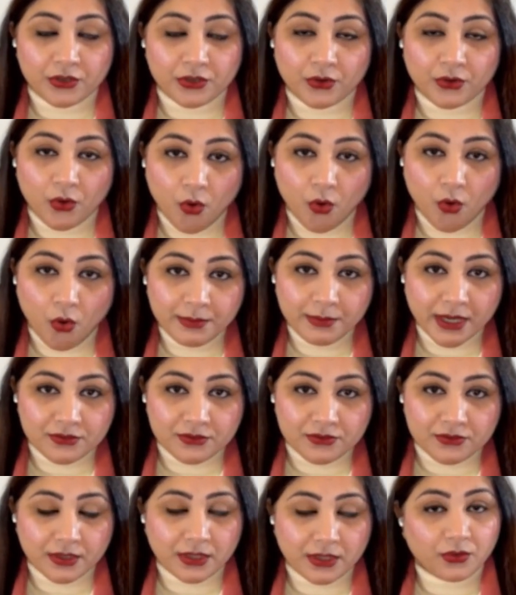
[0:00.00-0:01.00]
in your home
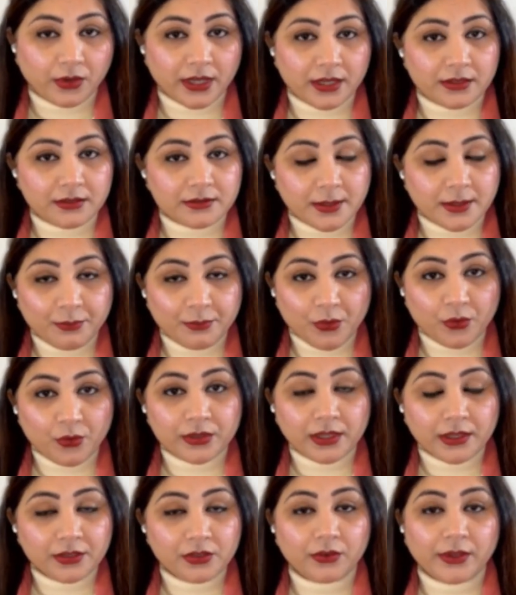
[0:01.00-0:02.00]
country, you can
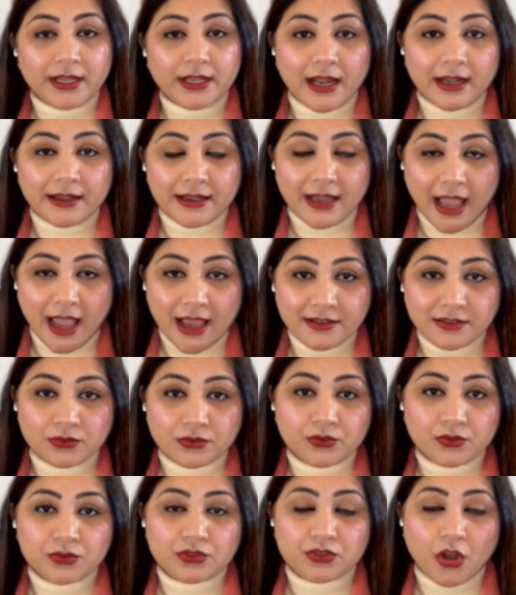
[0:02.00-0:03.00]

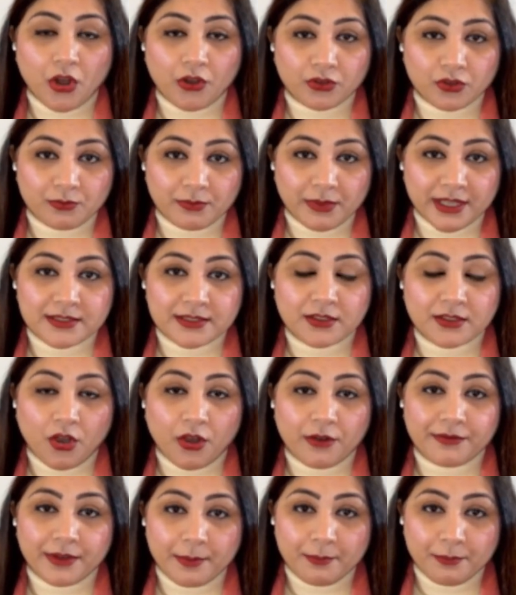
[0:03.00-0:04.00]
attach those documents
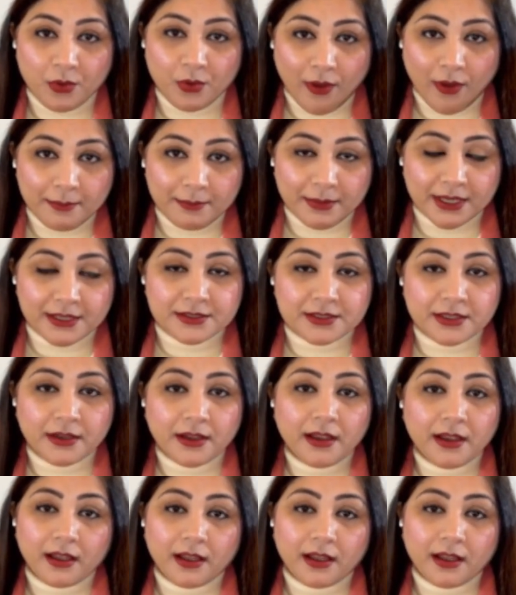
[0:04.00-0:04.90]
of employment